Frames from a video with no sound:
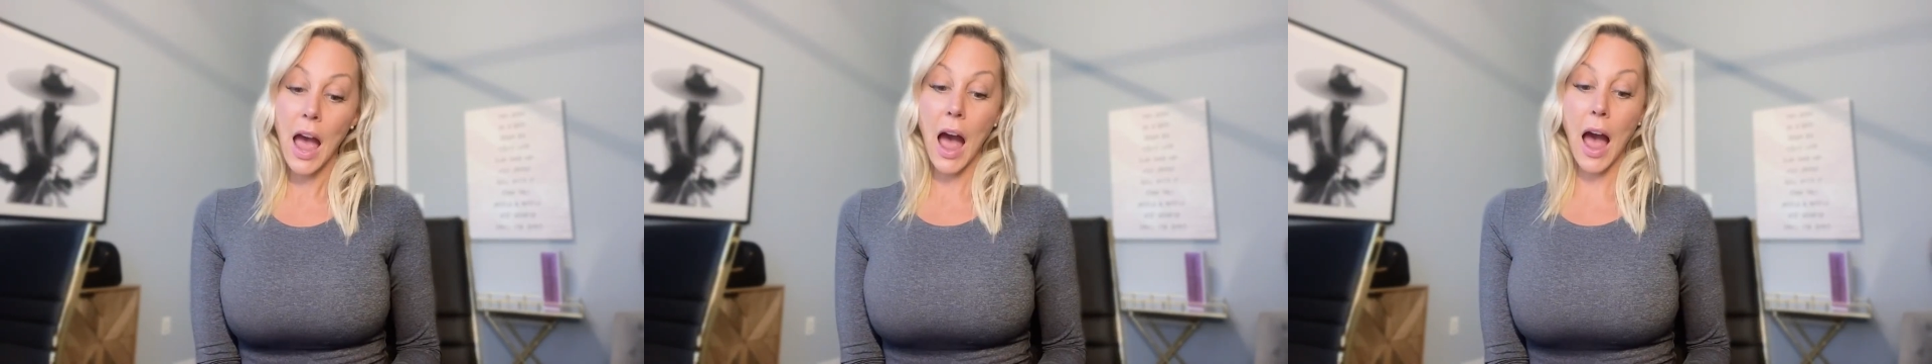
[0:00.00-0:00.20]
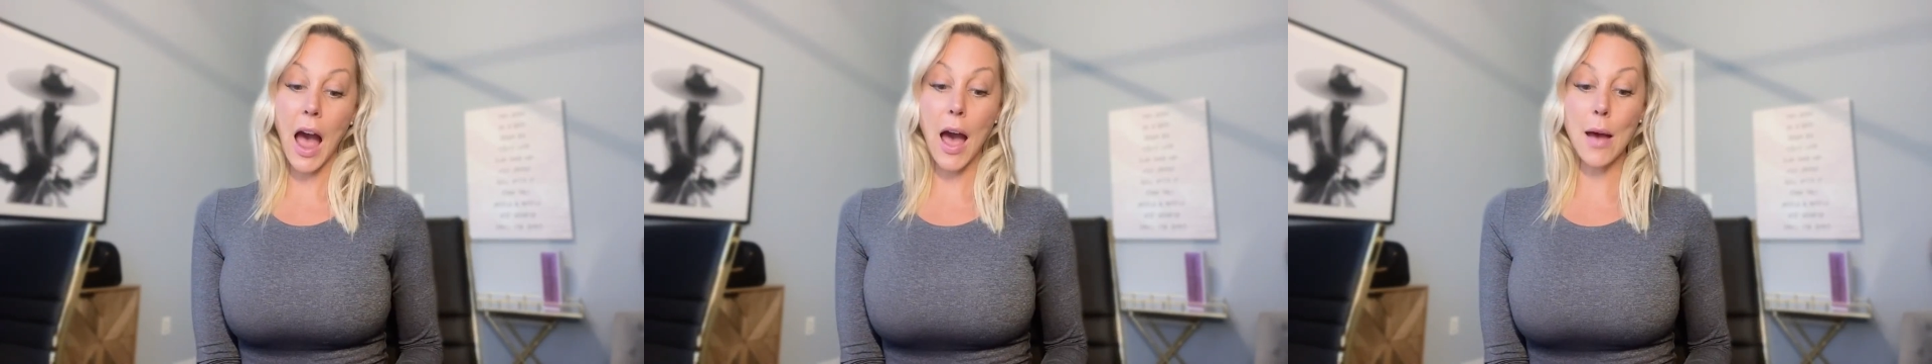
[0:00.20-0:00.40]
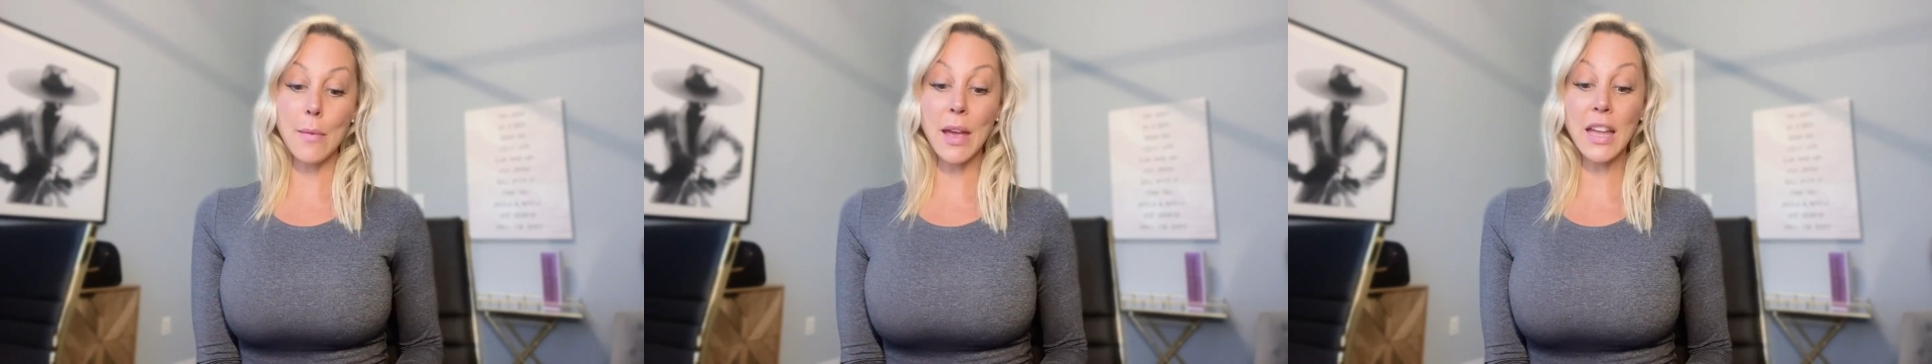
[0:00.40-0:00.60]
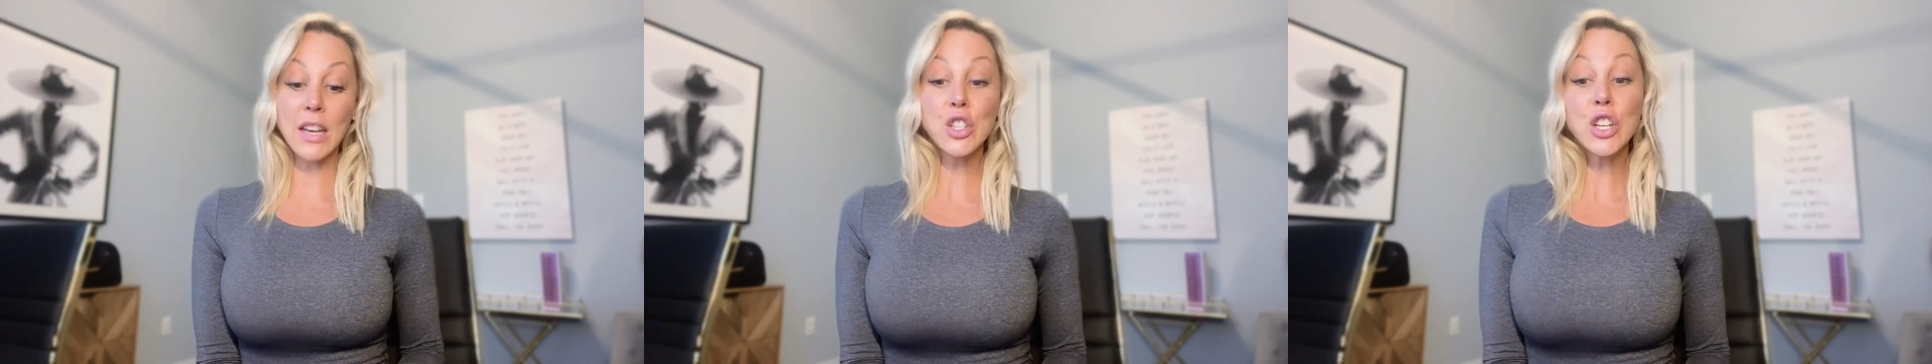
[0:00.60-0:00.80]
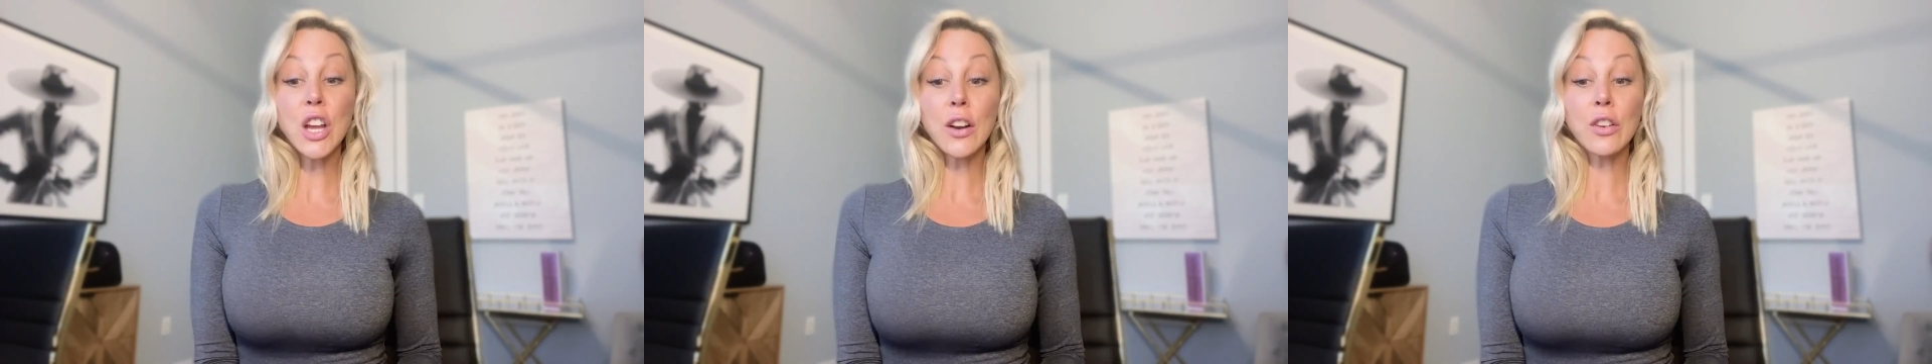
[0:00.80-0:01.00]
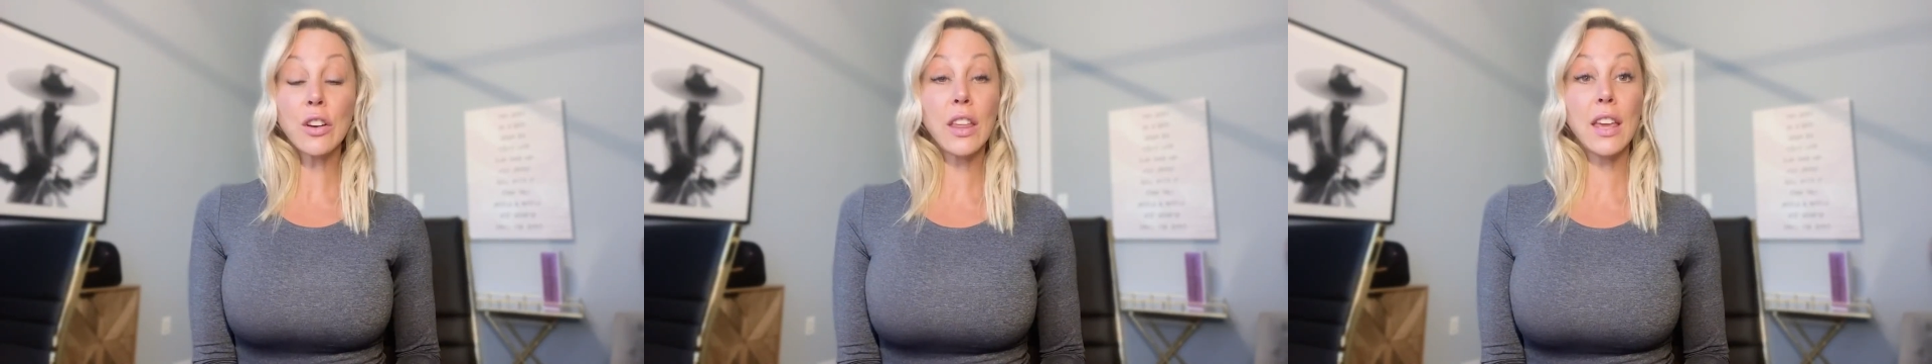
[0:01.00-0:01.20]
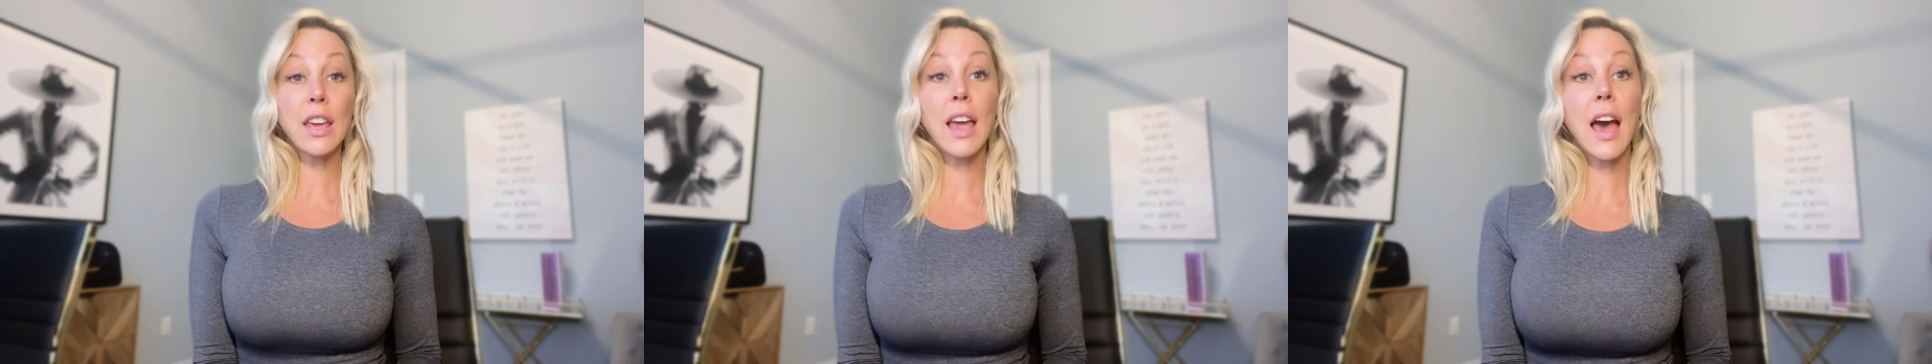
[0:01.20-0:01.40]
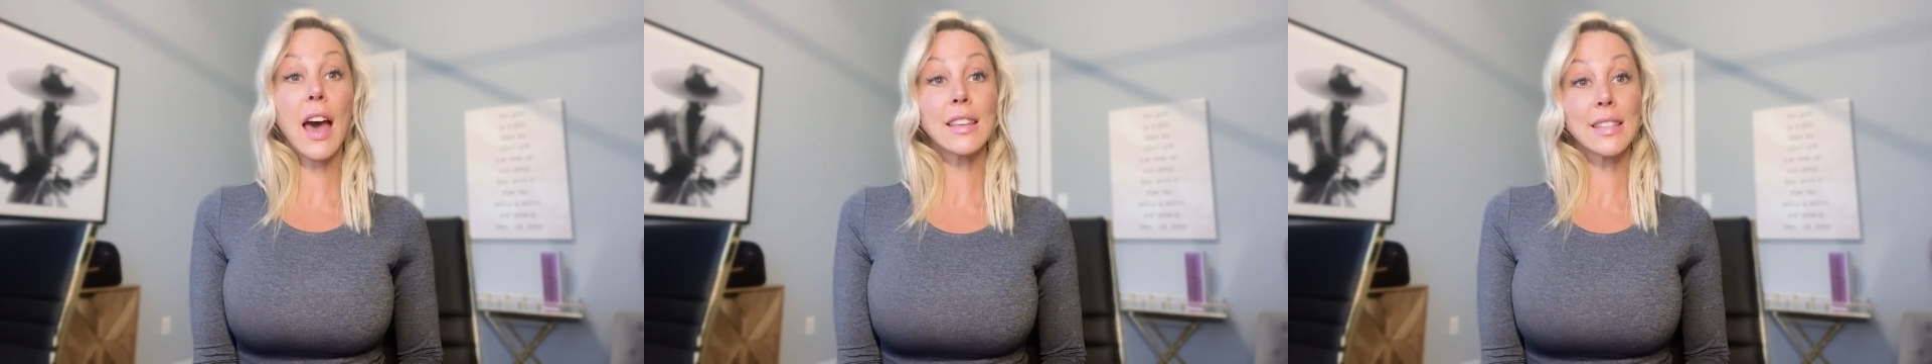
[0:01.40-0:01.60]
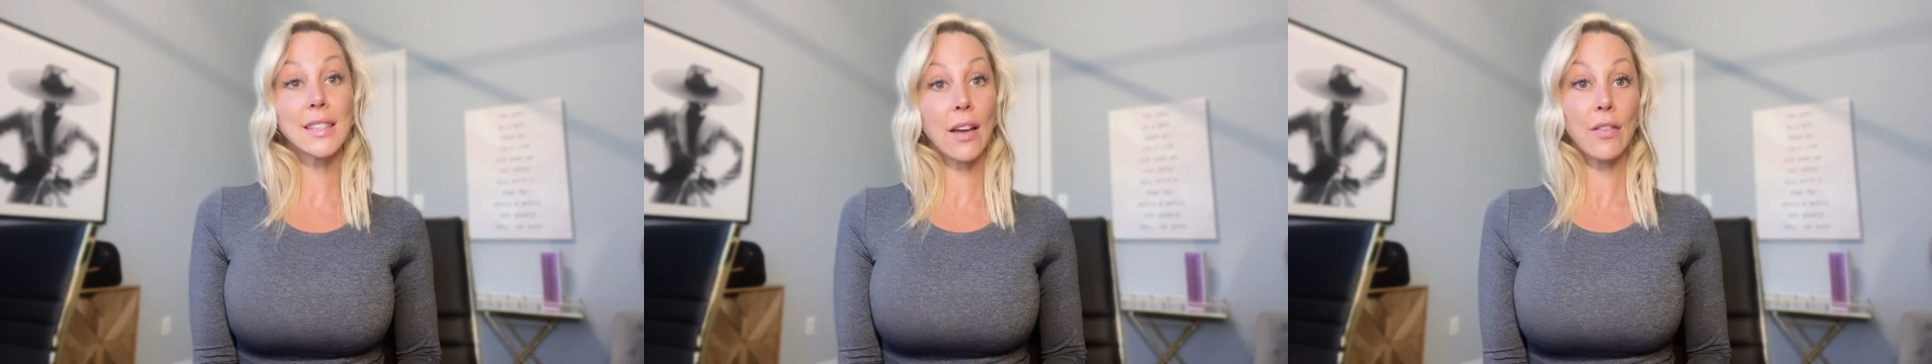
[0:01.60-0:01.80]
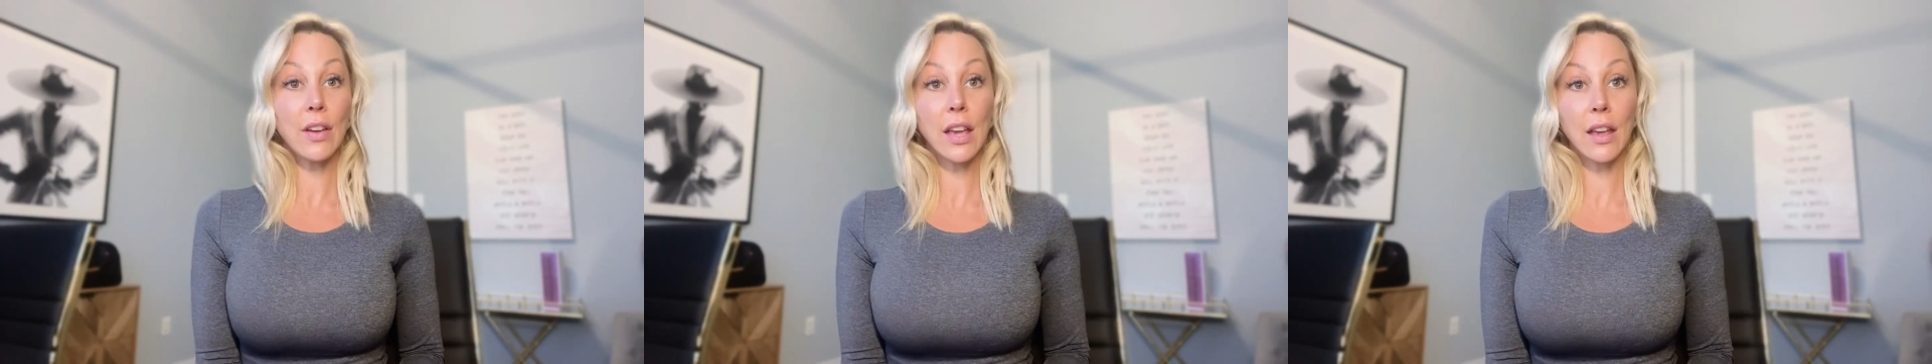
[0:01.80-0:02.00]
and generally a
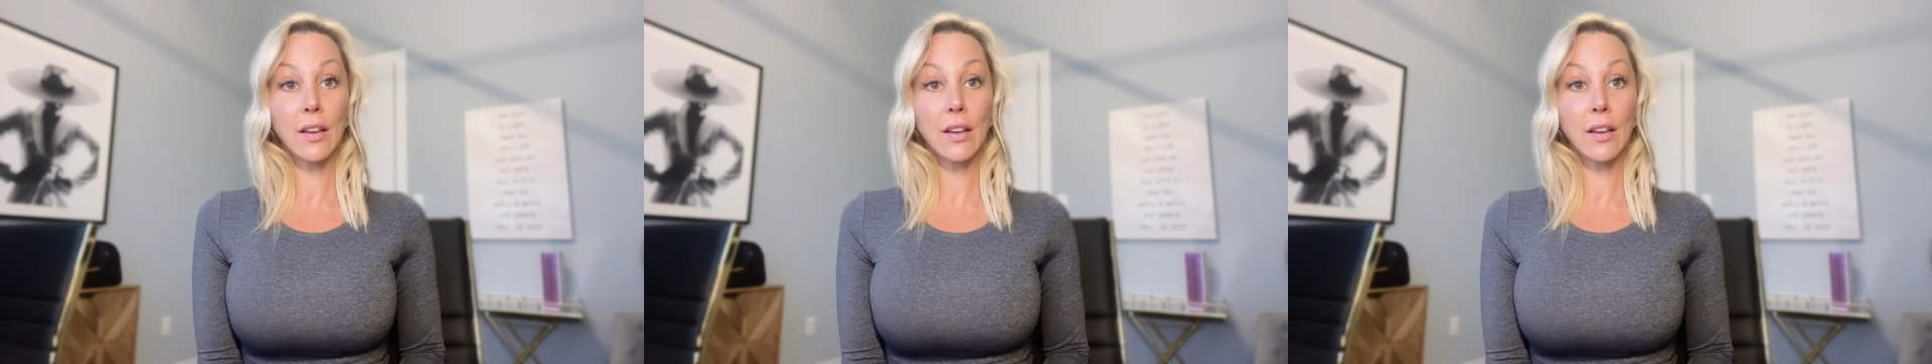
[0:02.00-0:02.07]
7